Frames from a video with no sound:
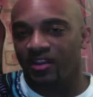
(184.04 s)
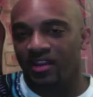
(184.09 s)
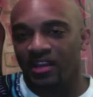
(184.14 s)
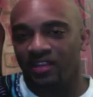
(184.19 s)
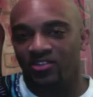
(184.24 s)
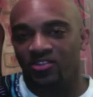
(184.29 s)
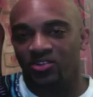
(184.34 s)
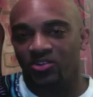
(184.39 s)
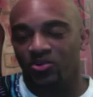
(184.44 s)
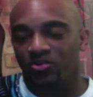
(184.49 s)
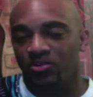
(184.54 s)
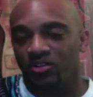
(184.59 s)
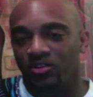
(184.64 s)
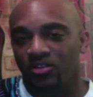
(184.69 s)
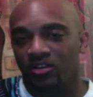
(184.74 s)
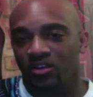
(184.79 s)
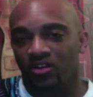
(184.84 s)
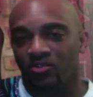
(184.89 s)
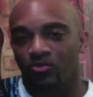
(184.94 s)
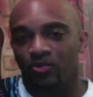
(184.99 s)
that has to do
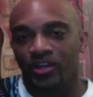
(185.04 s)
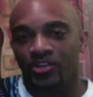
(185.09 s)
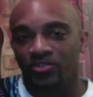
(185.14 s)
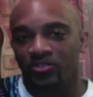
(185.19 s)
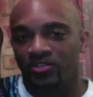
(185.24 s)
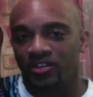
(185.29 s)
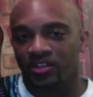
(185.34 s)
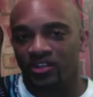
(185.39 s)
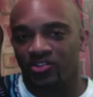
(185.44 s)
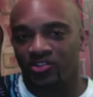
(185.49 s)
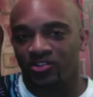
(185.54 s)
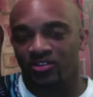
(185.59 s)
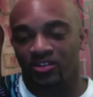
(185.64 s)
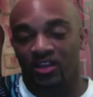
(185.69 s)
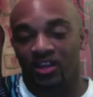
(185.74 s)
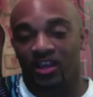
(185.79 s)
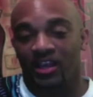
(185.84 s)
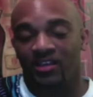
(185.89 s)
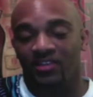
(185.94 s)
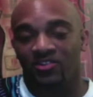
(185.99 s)
with racial
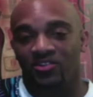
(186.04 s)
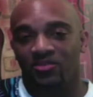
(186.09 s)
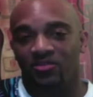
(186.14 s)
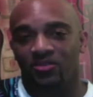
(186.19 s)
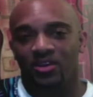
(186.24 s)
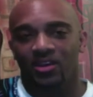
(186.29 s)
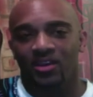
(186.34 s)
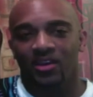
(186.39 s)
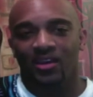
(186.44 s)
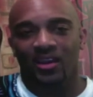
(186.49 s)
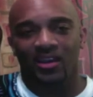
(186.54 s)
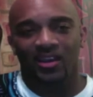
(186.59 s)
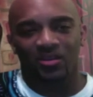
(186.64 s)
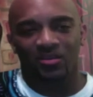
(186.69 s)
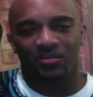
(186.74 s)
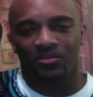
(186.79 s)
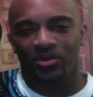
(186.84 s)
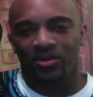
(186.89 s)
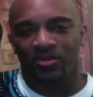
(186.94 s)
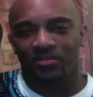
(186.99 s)
tensions. It has to,
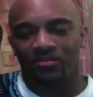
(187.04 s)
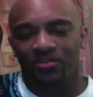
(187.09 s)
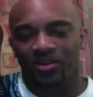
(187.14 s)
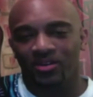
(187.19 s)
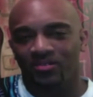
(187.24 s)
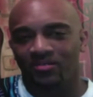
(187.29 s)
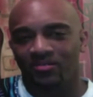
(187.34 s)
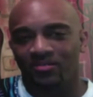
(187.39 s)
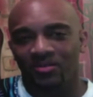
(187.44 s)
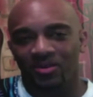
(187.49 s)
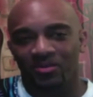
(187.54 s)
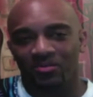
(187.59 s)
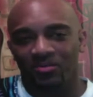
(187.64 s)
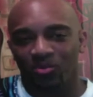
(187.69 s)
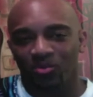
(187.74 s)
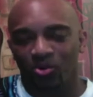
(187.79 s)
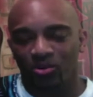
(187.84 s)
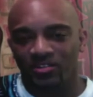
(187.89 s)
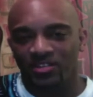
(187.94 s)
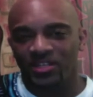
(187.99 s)
but
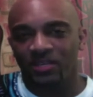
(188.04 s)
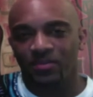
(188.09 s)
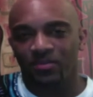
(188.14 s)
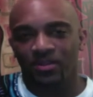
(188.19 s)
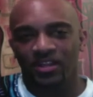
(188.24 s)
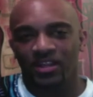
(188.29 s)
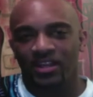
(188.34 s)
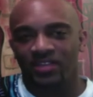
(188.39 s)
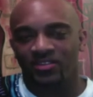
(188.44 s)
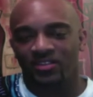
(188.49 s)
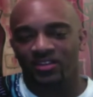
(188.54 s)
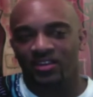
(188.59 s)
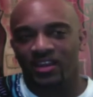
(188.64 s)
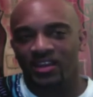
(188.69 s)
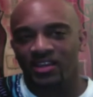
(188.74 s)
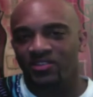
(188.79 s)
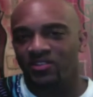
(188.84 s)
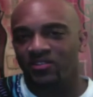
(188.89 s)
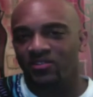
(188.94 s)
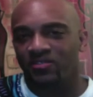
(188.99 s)
more deeply, it's a
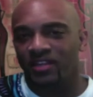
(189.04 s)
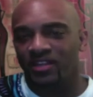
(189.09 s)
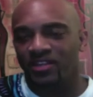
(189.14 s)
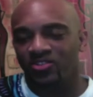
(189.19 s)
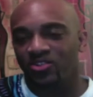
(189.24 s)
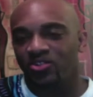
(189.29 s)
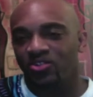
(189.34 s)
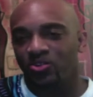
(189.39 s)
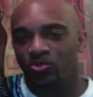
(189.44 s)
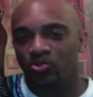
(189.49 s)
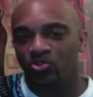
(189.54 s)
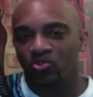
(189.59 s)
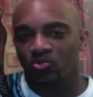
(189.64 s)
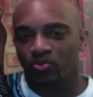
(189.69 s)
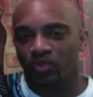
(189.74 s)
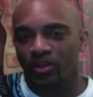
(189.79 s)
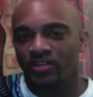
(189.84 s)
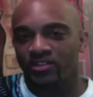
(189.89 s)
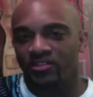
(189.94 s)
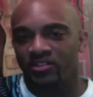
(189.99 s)
case of
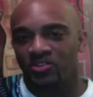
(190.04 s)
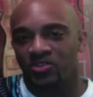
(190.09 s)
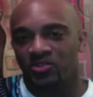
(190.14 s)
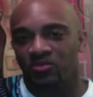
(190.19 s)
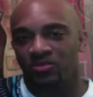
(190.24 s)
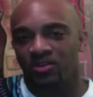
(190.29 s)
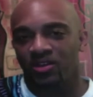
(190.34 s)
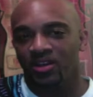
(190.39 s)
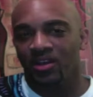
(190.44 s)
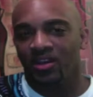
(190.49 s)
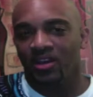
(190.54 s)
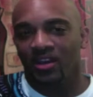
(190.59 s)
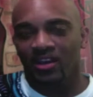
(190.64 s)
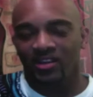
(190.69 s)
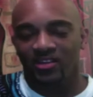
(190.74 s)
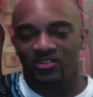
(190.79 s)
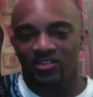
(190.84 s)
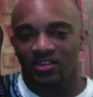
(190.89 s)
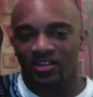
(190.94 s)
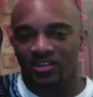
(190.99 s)
institutional racism.
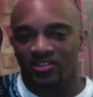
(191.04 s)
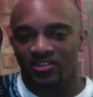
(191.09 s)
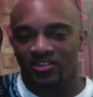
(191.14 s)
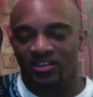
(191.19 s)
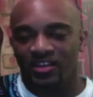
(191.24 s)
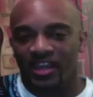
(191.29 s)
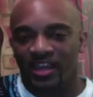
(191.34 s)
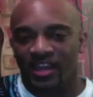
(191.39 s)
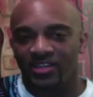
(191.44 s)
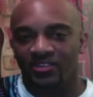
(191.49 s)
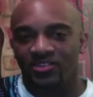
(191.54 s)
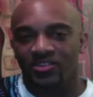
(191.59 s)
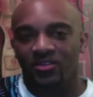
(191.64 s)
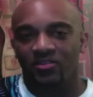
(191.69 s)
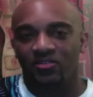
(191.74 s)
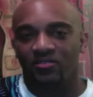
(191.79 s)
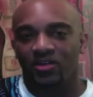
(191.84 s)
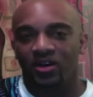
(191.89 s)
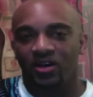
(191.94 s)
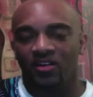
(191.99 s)
It's a case
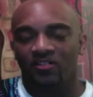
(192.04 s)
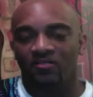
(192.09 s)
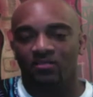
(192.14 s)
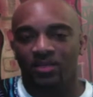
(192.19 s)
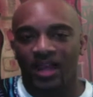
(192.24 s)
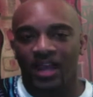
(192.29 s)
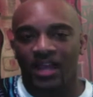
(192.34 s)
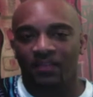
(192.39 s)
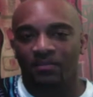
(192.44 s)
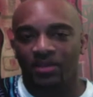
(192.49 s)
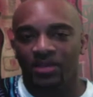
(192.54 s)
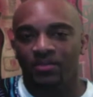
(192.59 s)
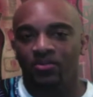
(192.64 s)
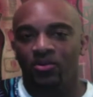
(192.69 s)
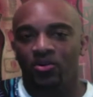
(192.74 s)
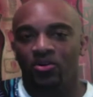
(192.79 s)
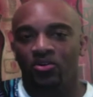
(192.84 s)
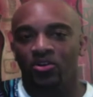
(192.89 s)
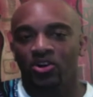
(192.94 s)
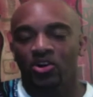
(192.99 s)
of black
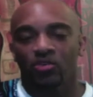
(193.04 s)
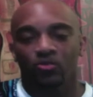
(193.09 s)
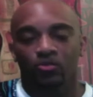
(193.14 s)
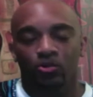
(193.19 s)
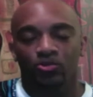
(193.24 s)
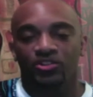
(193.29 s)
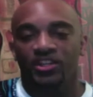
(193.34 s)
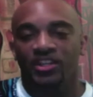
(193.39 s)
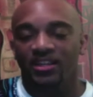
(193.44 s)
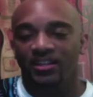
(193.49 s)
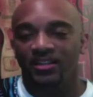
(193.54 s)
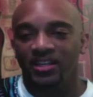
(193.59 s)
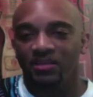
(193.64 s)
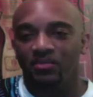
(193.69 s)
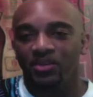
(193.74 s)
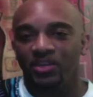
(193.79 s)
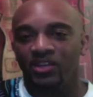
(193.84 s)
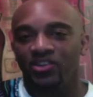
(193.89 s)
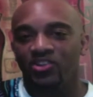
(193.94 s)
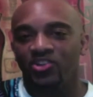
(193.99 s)
people
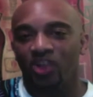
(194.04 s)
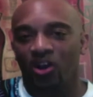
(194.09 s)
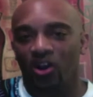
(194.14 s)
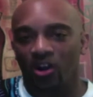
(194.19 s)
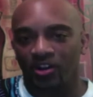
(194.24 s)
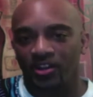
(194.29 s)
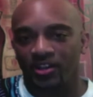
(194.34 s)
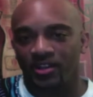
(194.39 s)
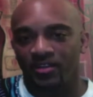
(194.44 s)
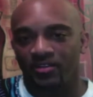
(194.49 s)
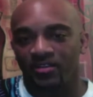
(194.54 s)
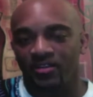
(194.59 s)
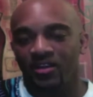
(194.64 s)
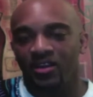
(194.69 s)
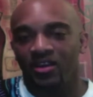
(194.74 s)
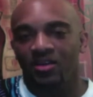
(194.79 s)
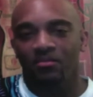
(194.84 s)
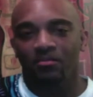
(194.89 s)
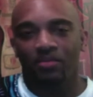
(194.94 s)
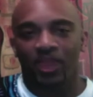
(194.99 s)
routinely being targeted
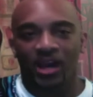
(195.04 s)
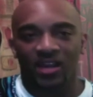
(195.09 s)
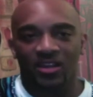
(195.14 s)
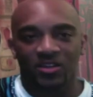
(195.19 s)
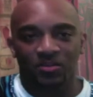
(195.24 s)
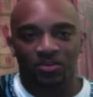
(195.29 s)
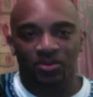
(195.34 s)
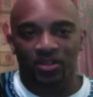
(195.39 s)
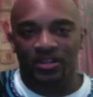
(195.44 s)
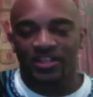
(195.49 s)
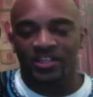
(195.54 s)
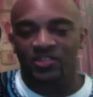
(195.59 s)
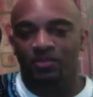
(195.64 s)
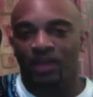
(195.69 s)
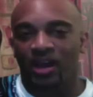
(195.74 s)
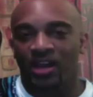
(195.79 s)
by the police,